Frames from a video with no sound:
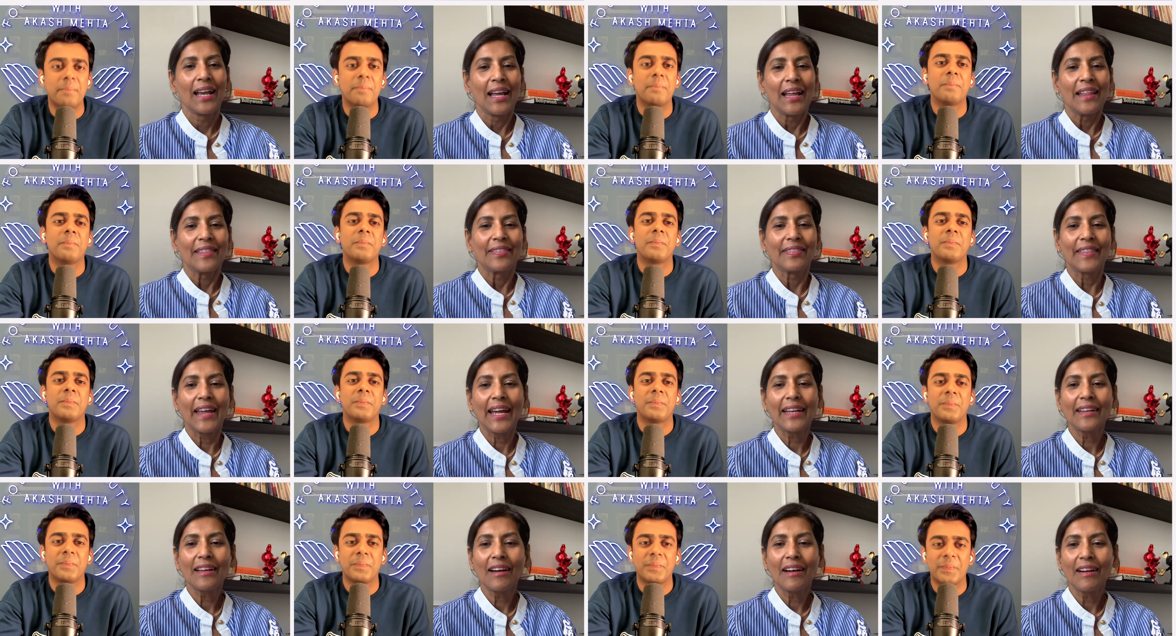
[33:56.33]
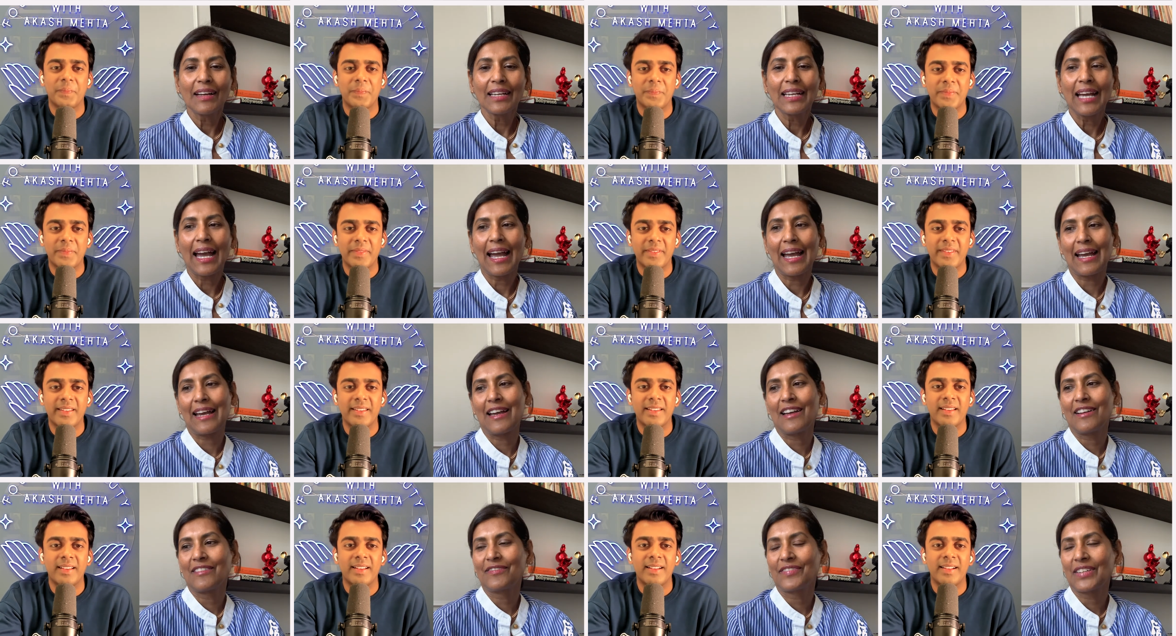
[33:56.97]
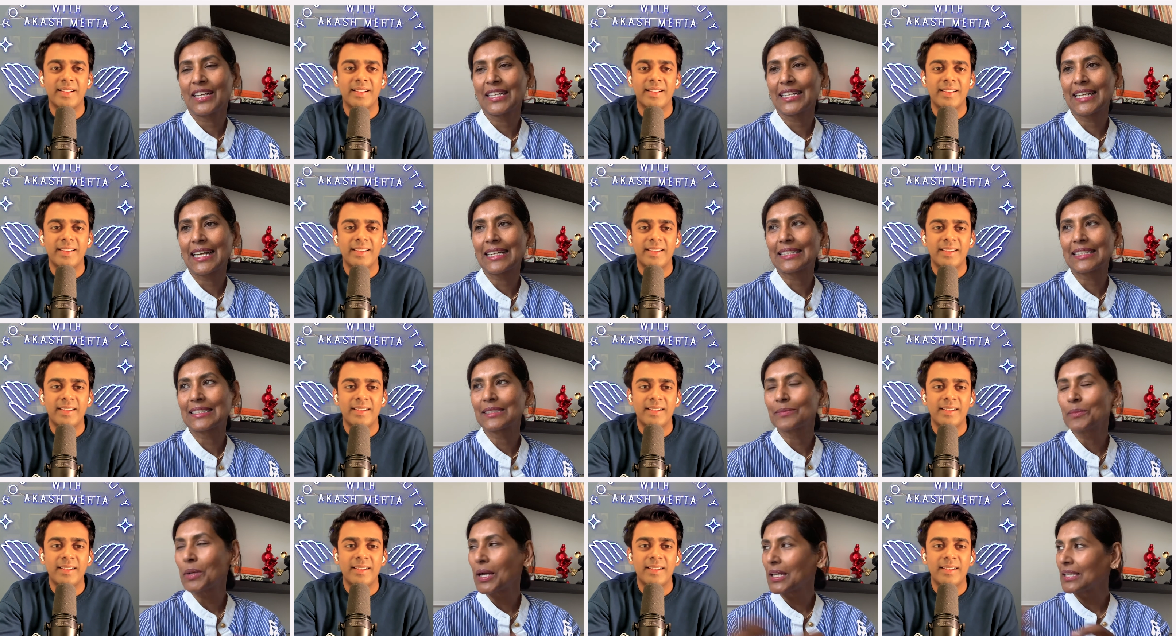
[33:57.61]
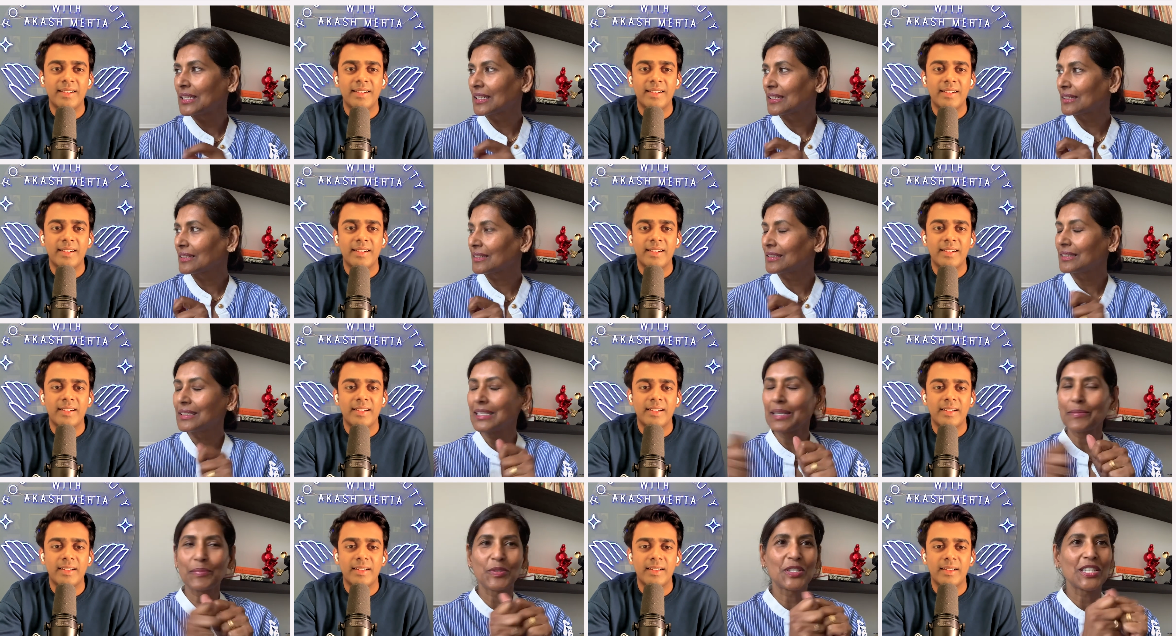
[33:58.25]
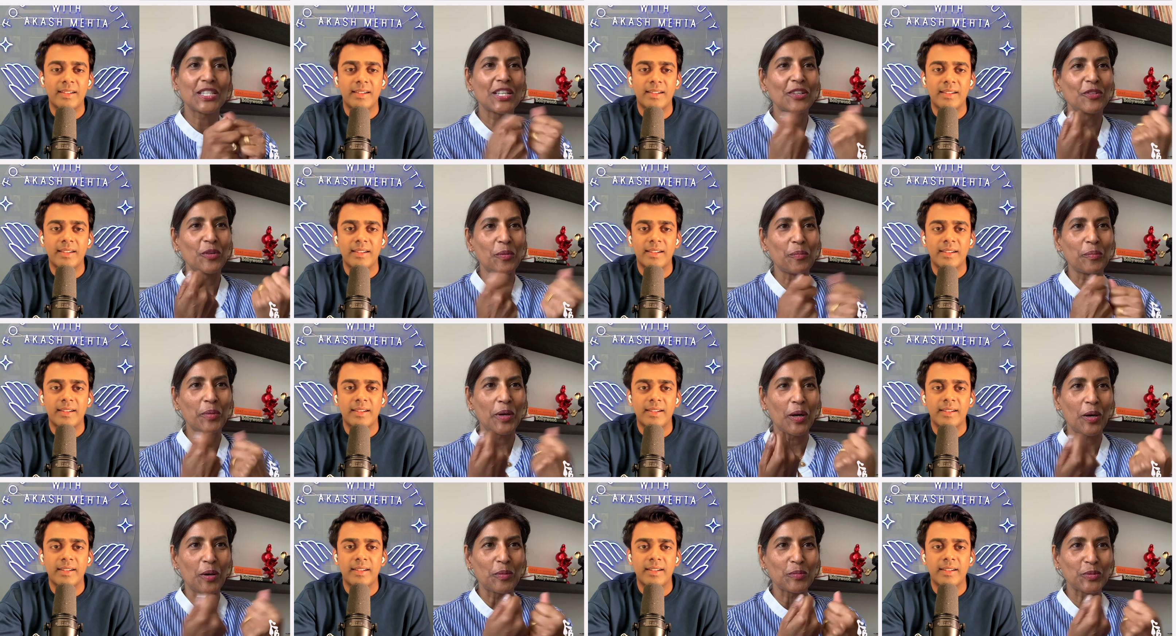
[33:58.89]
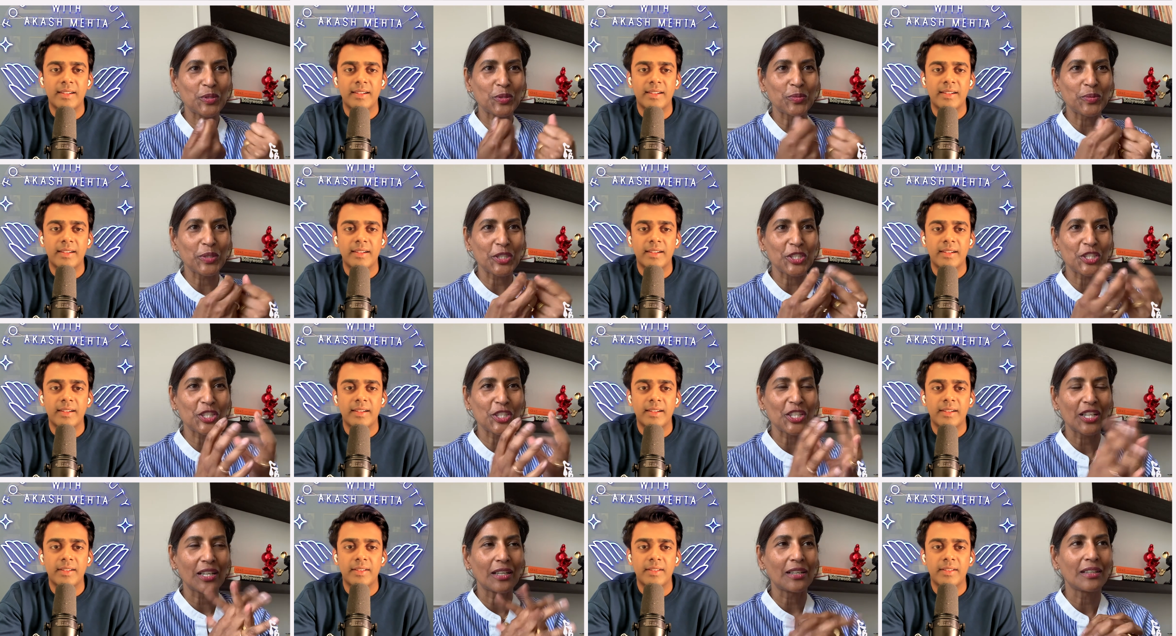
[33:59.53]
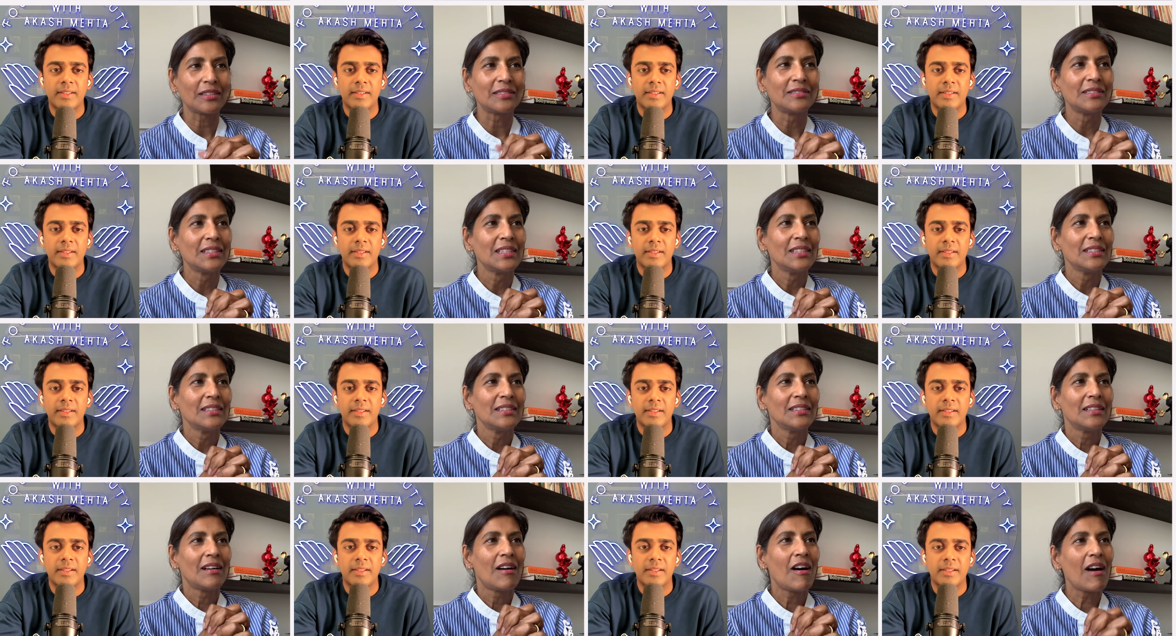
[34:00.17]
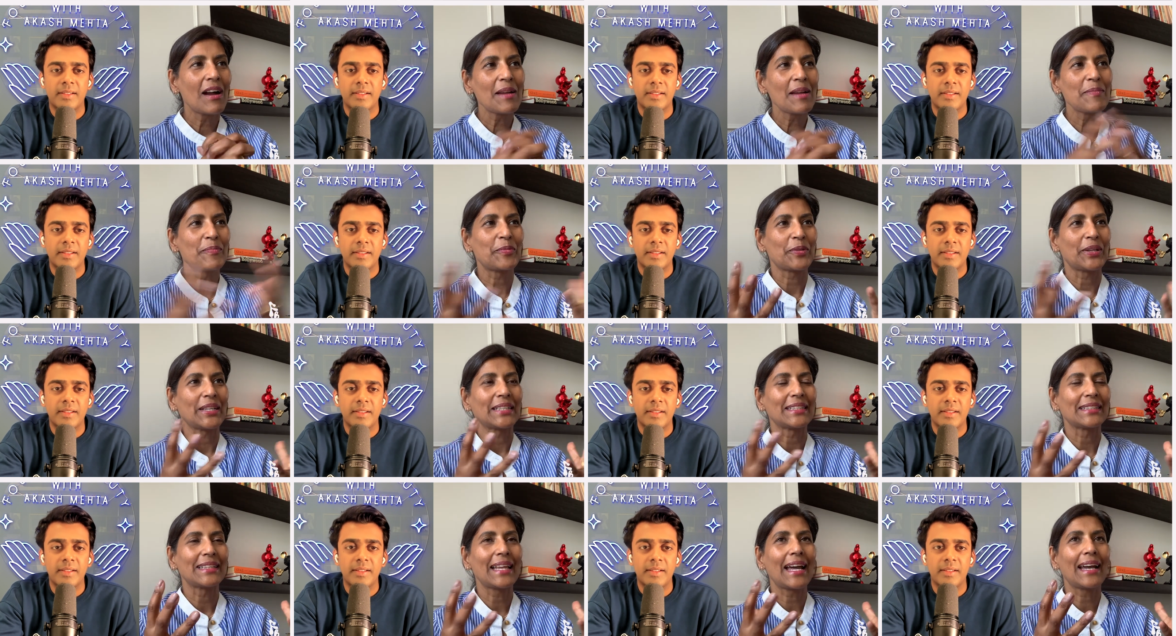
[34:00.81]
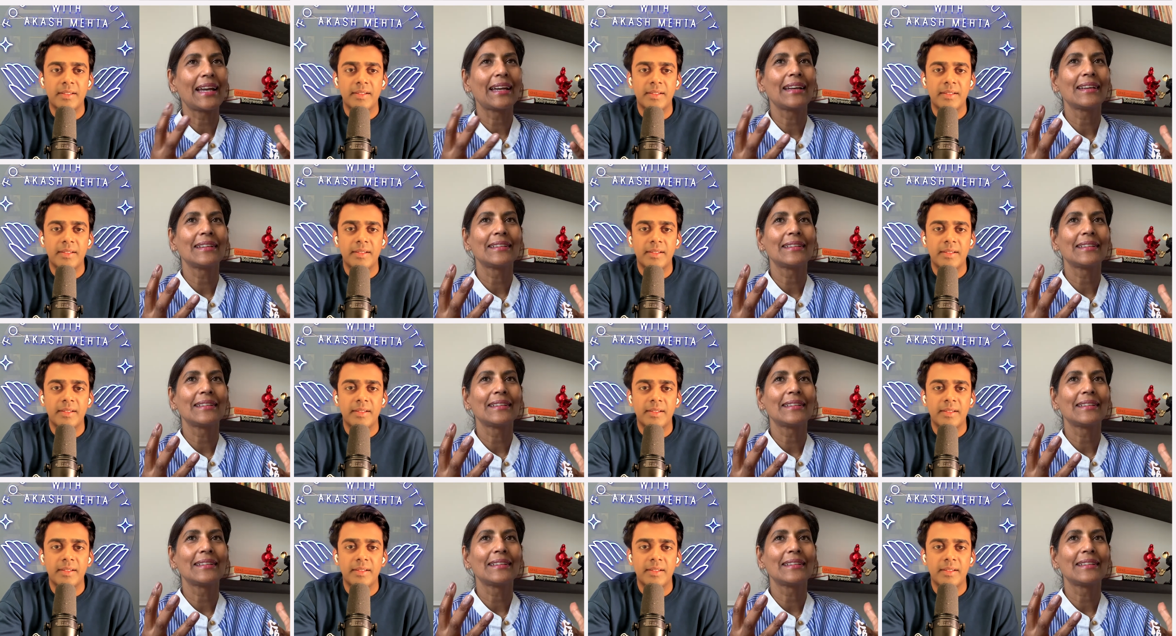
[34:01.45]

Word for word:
Speaker 1: Then I have, I guess, my little lip serum balms, which are hybrid. They're